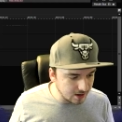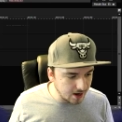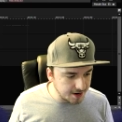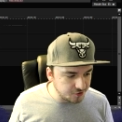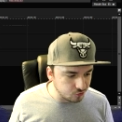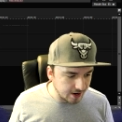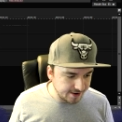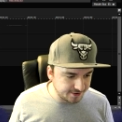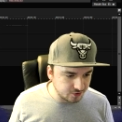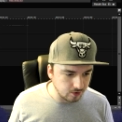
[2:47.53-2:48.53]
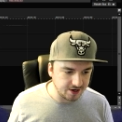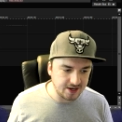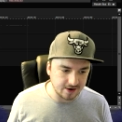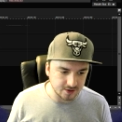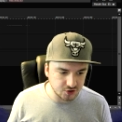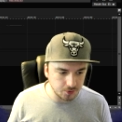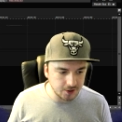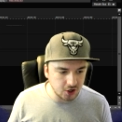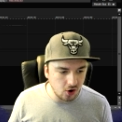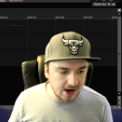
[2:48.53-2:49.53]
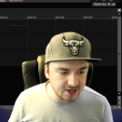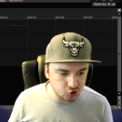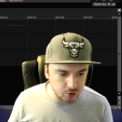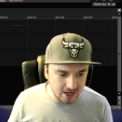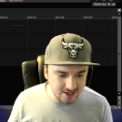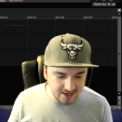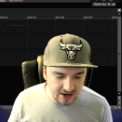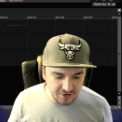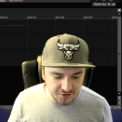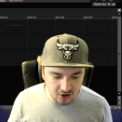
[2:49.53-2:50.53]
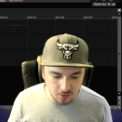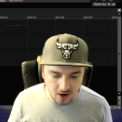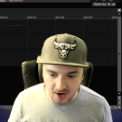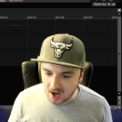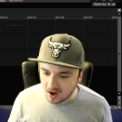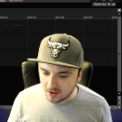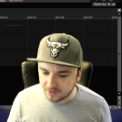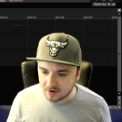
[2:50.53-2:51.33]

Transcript: light rays right here. So we're we're going to go ahead and drag the default one on